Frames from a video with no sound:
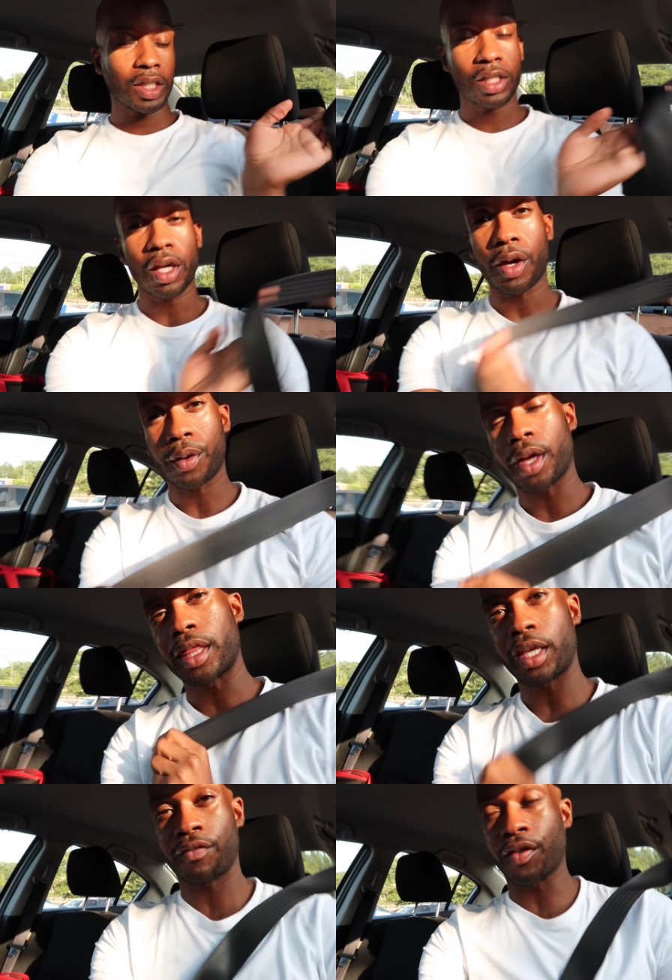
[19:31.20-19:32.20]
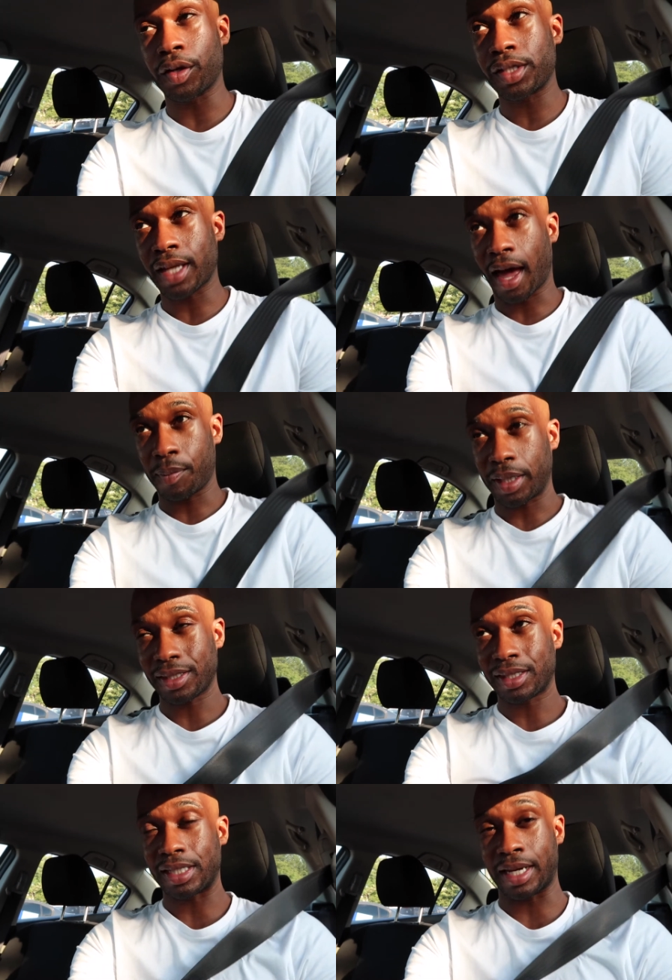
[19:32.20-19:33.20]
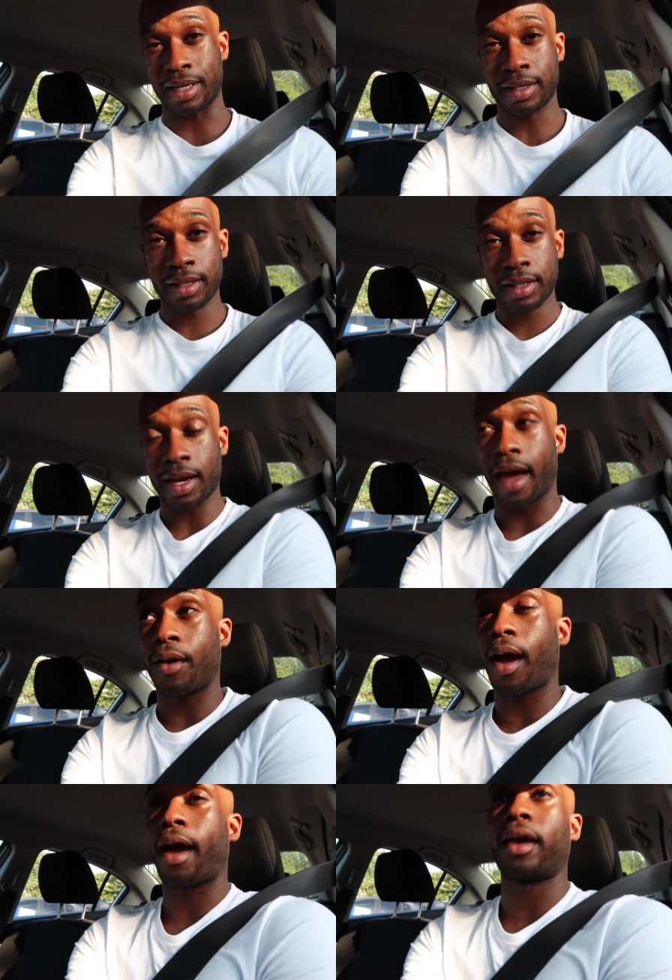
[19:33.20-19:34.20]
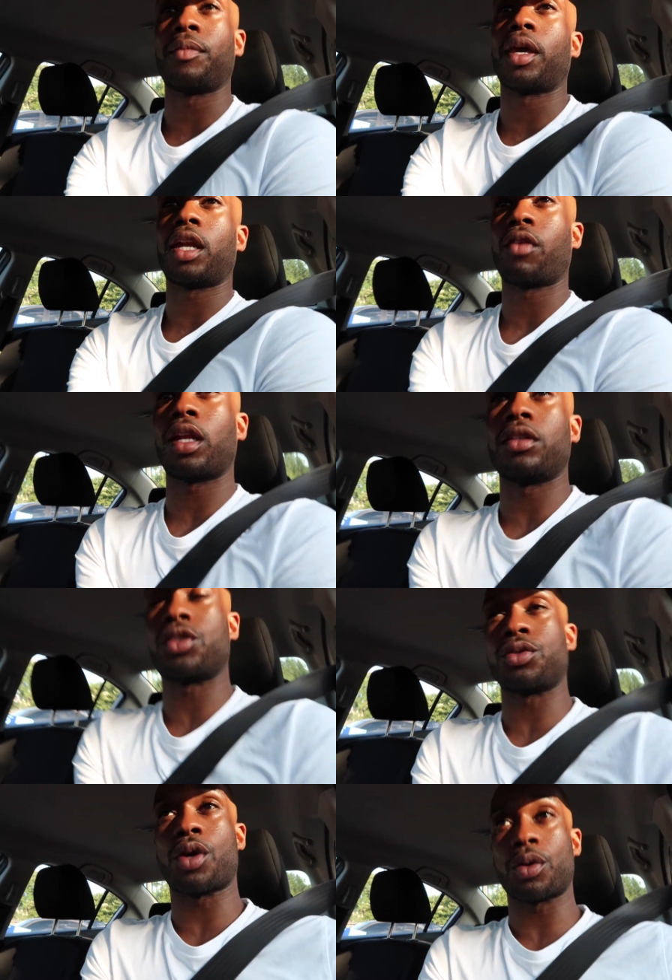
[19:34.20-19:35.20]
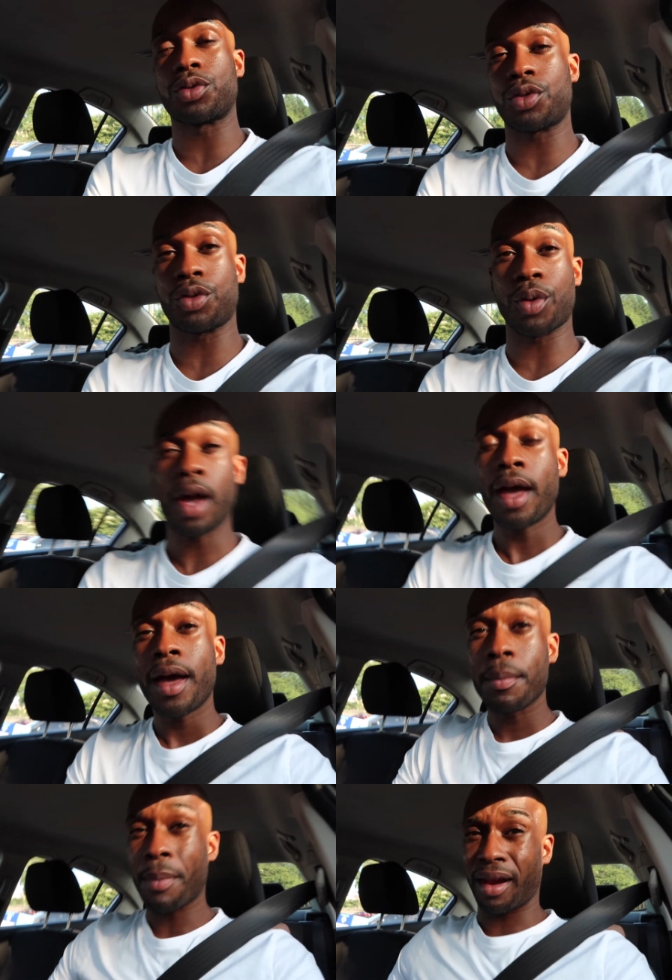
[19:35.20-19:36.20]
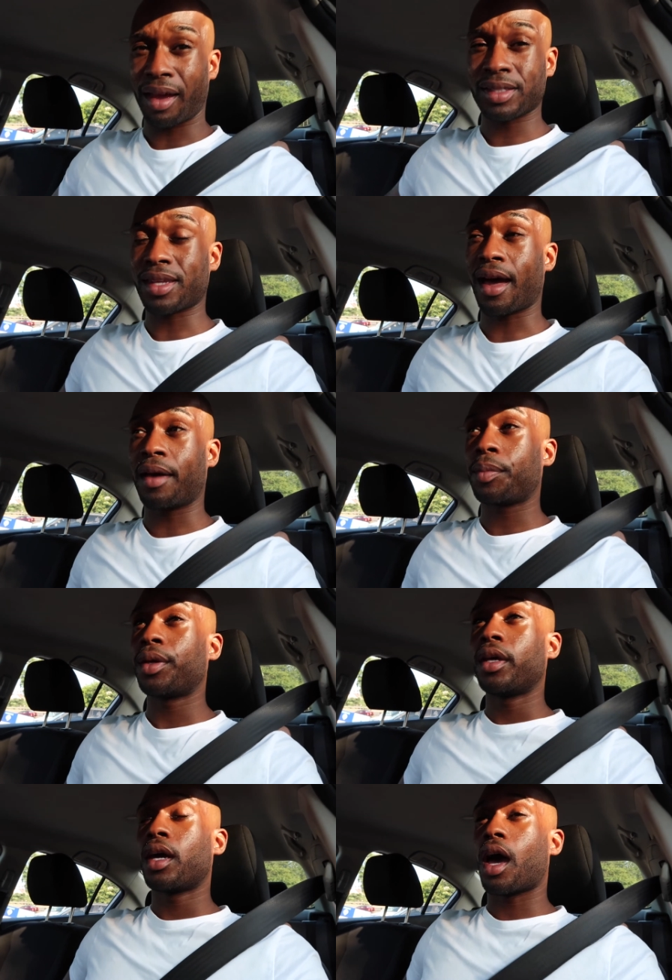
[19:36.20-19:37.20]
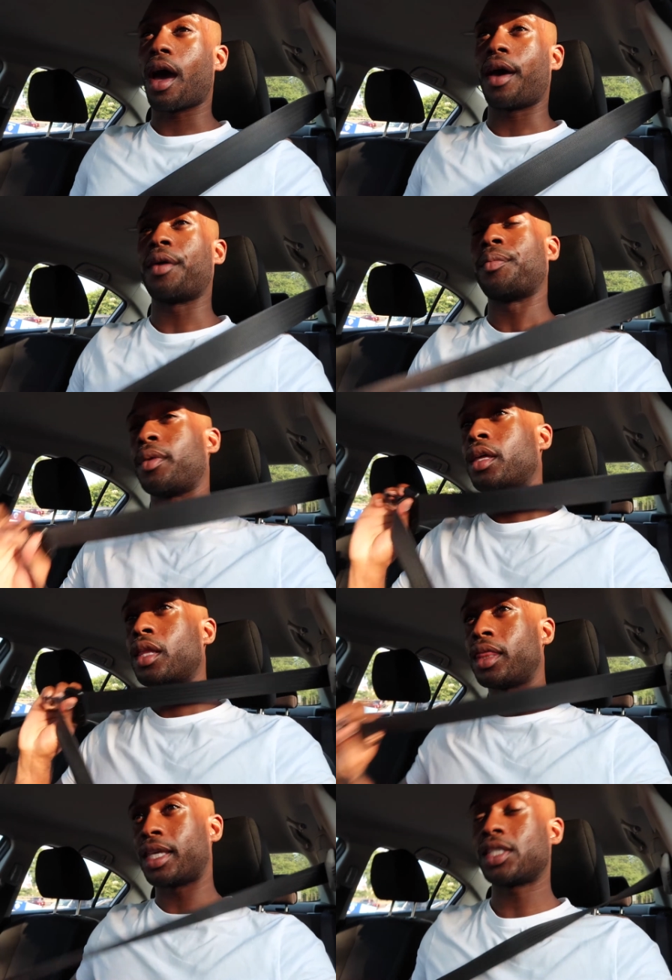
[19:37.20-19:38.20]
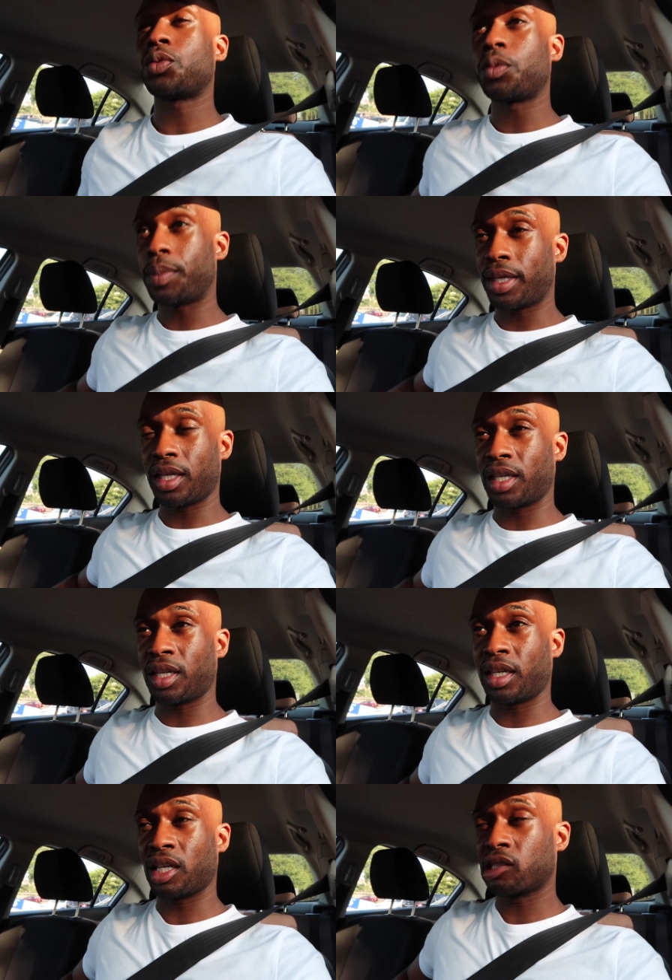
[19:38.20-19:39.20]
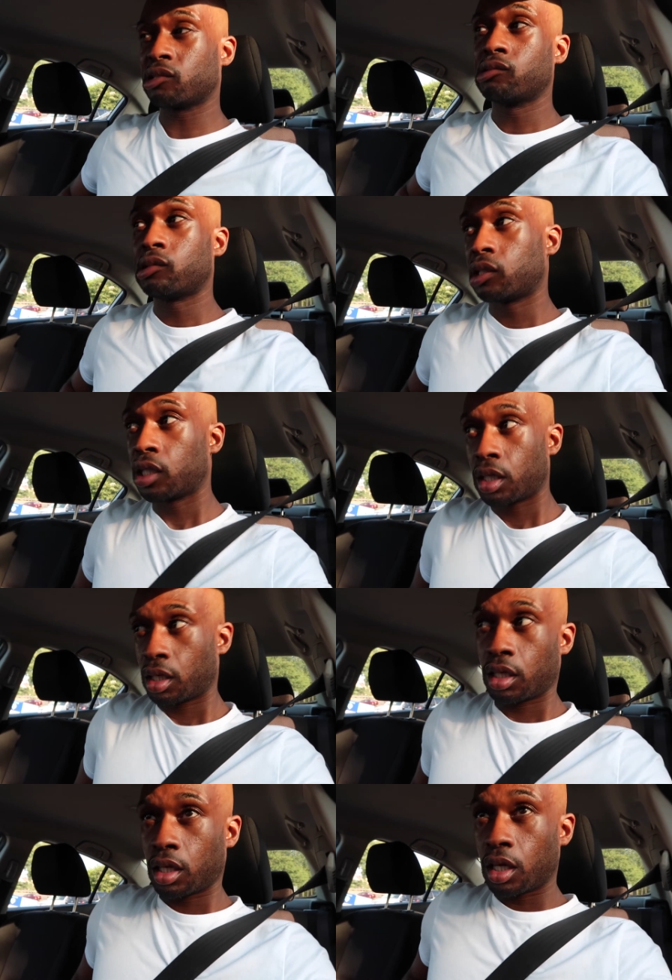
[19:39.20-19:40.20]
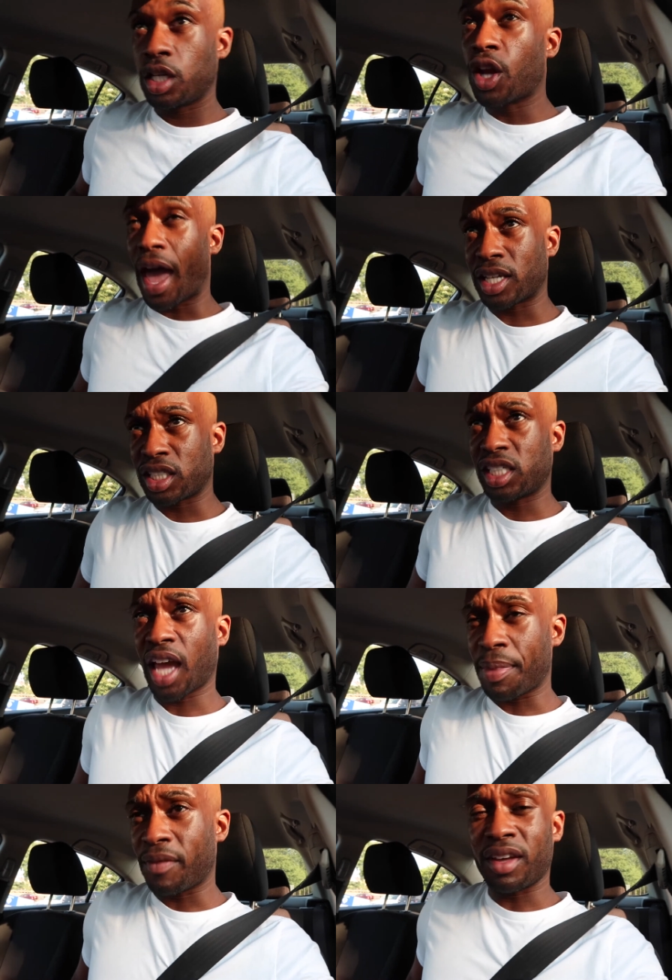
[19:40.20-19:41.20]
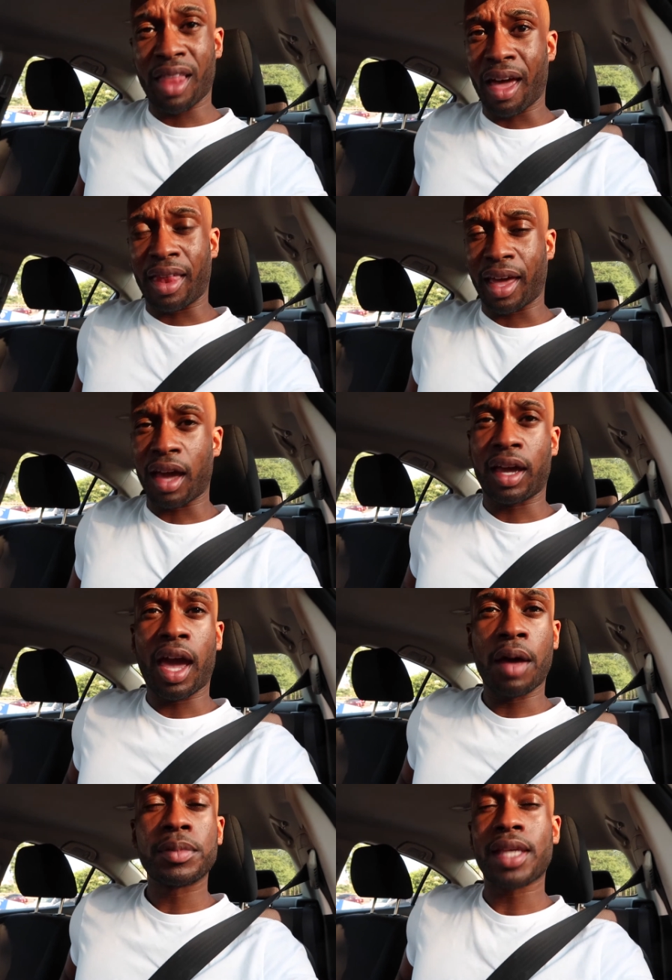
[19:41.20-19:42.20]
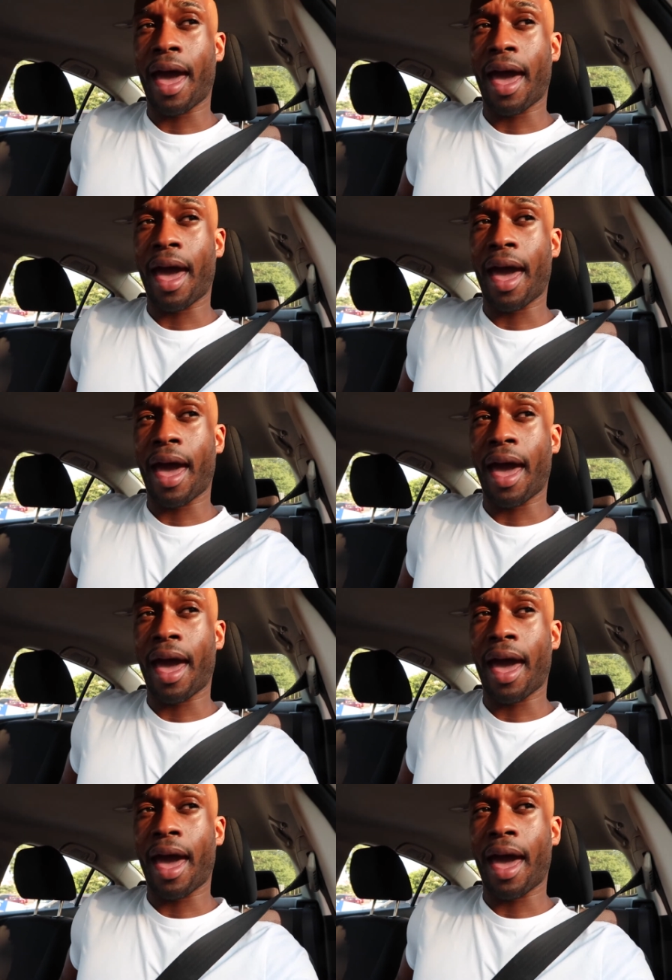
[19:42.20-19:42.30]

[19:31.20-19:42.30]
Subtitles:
So the first stop is done. Now I am getting ready to go to my next stop. This will be, you know, actually, I'm not even gonna lie, like, I come to